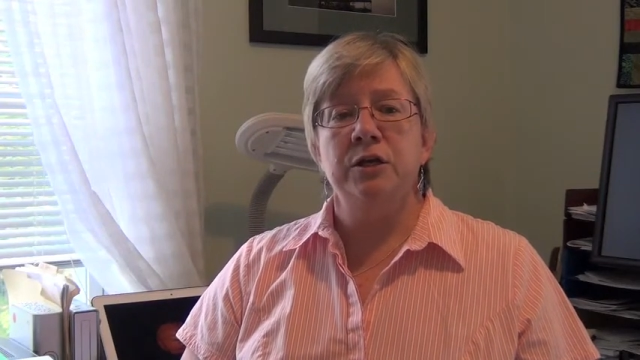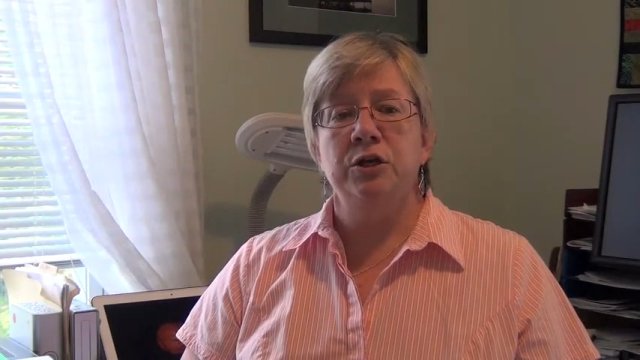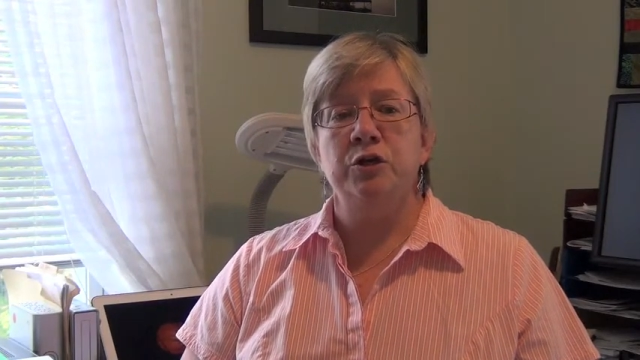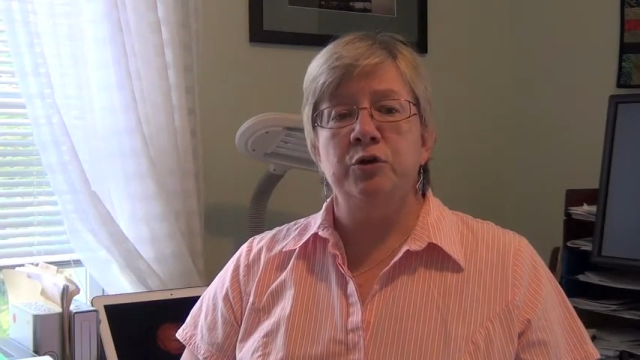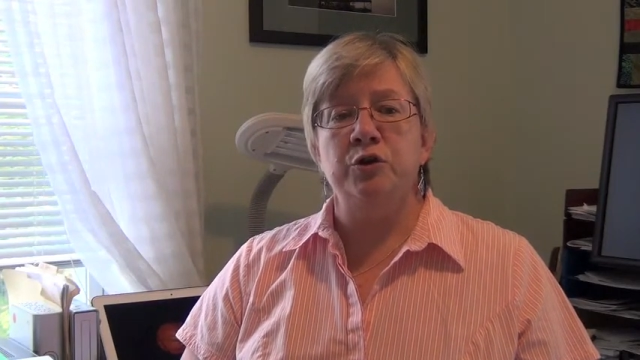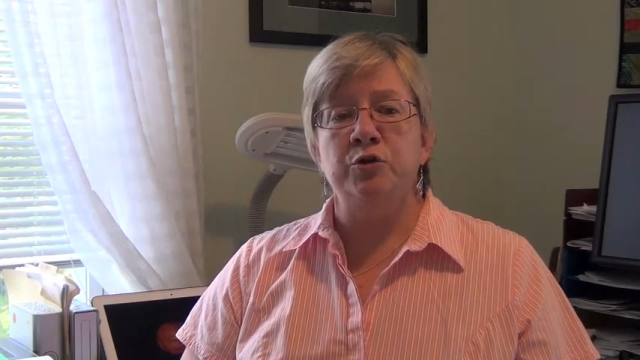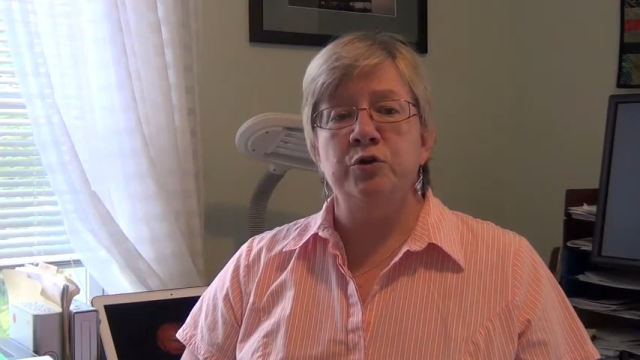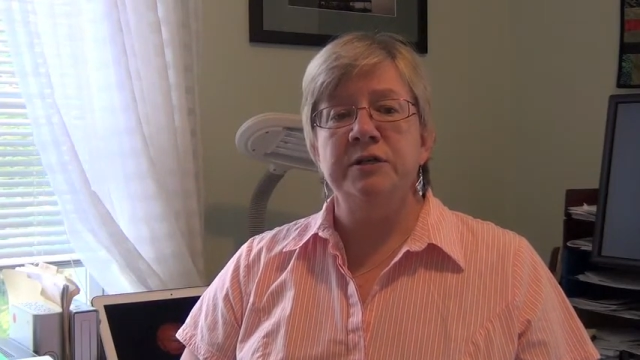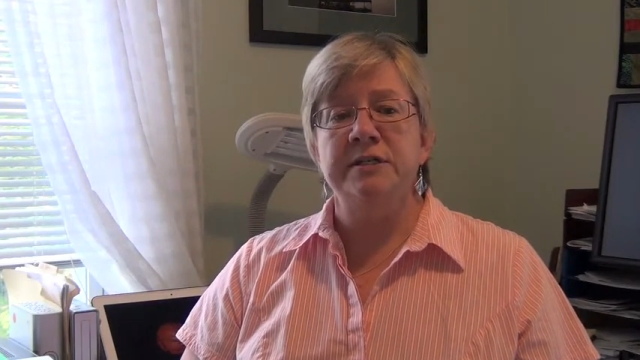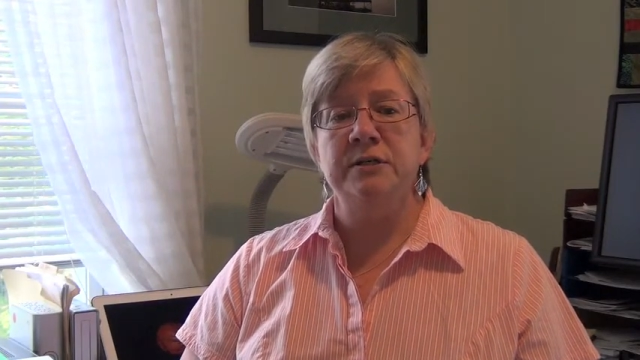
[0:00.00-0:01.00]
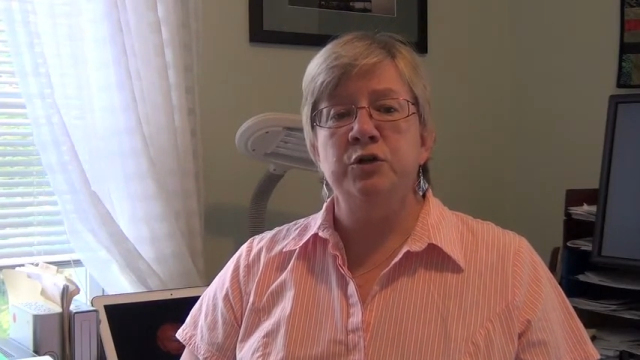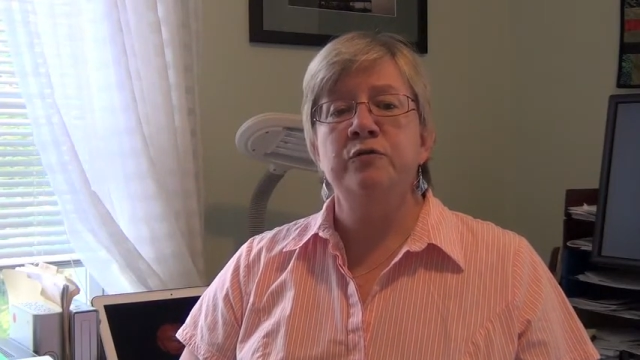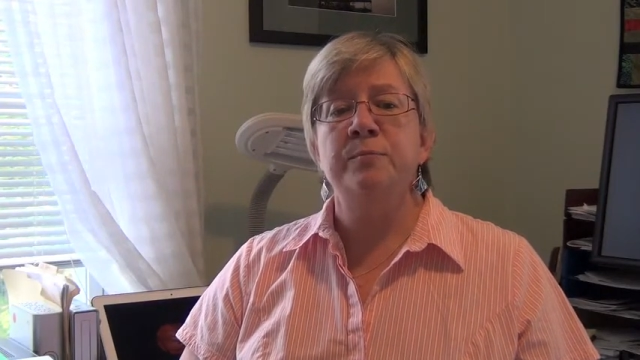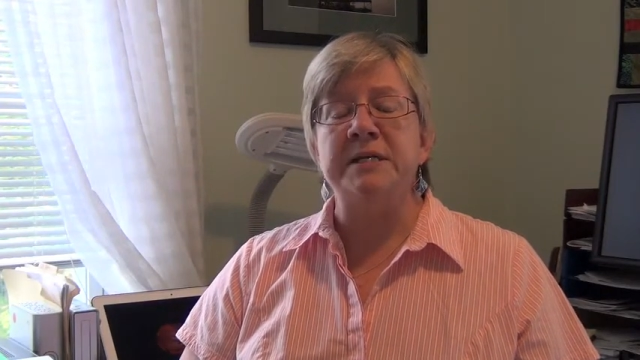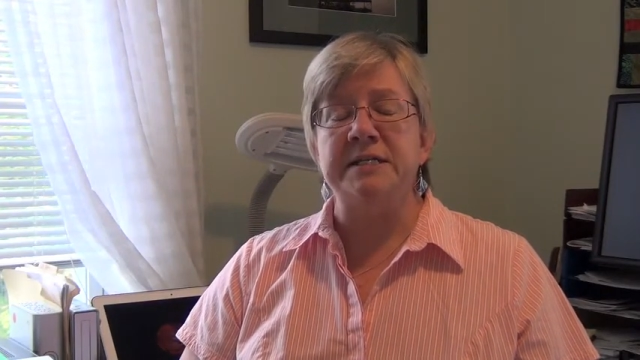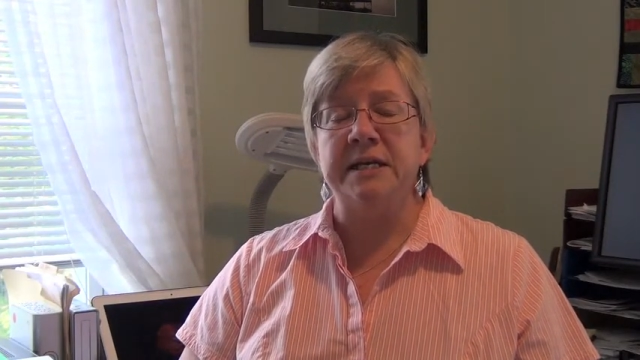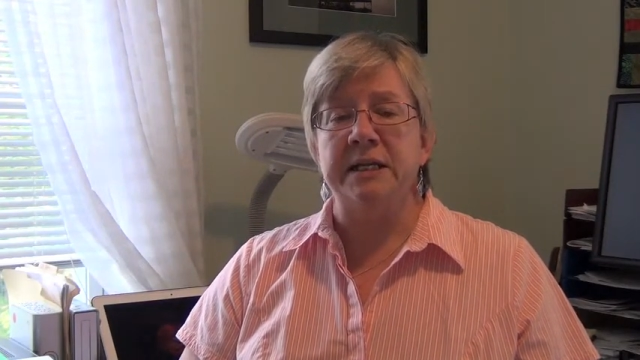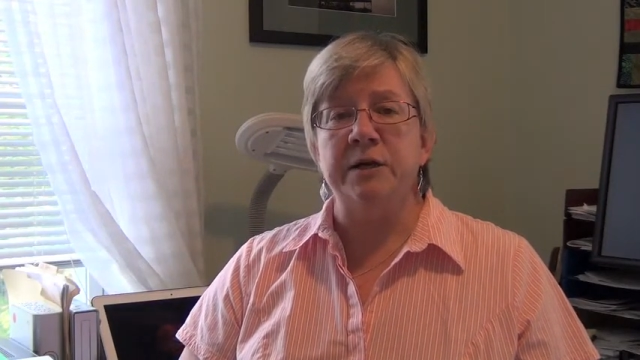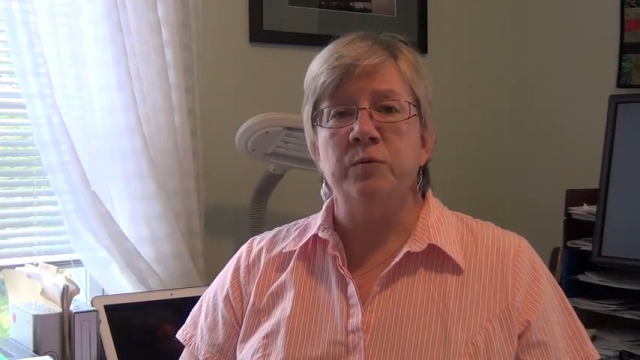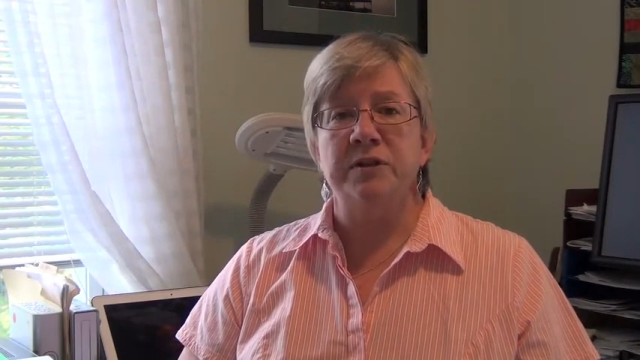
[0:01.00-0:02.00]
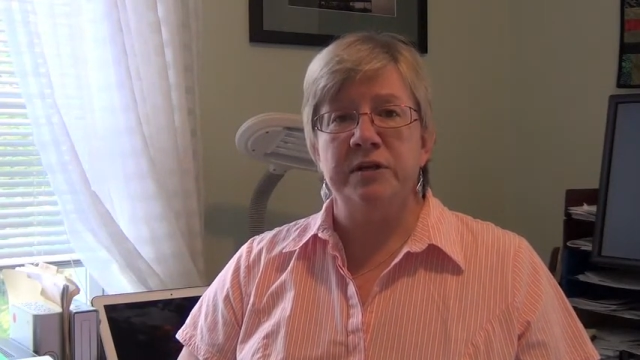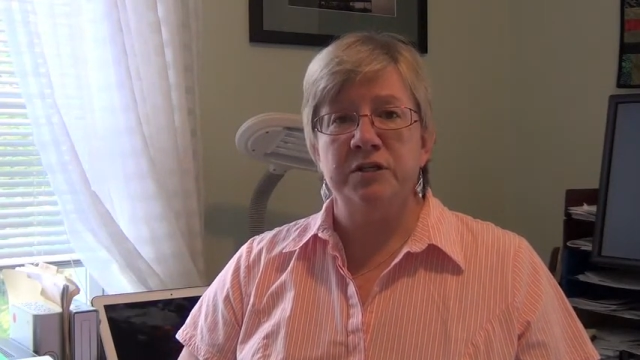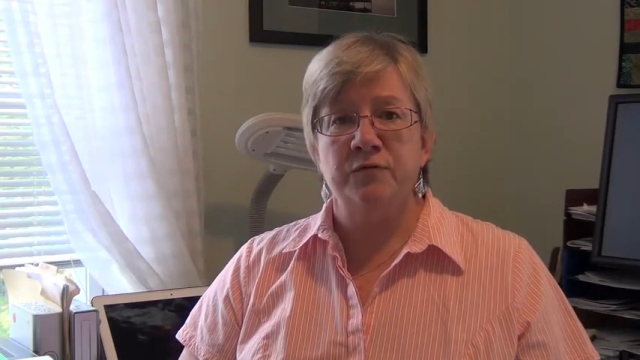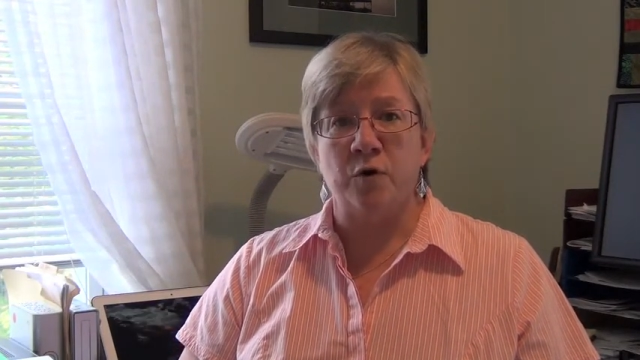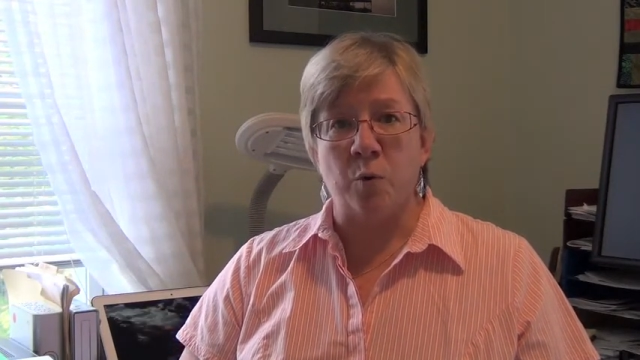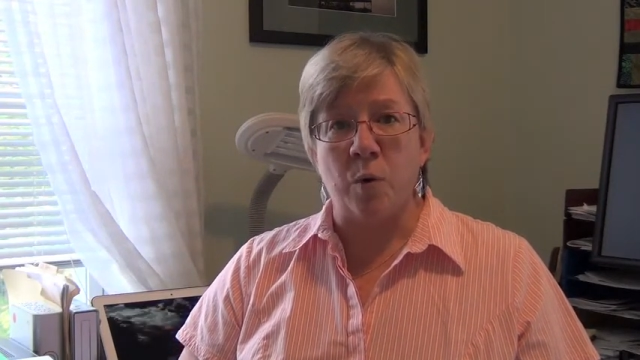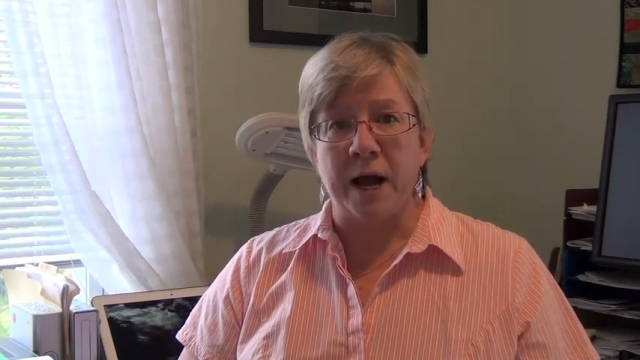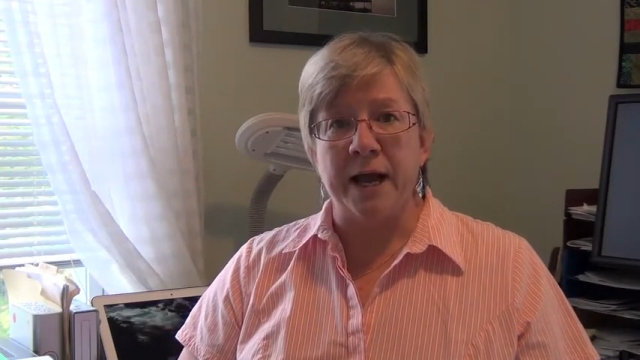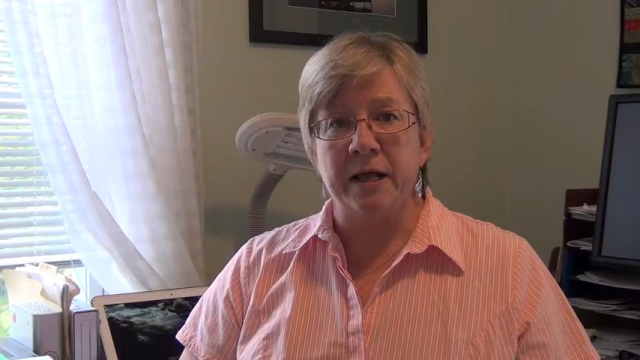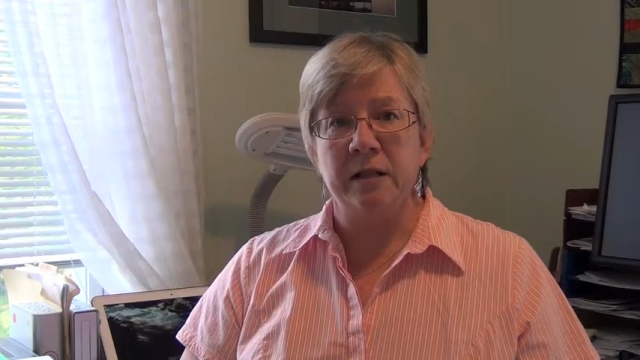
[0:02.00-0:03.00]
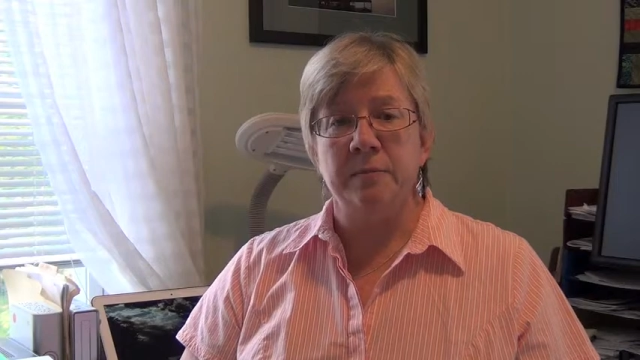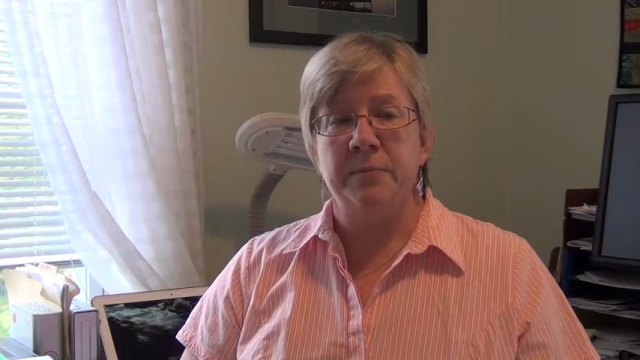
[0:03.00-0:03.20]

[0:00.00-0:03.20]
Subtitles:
you've been dealing with this for a while,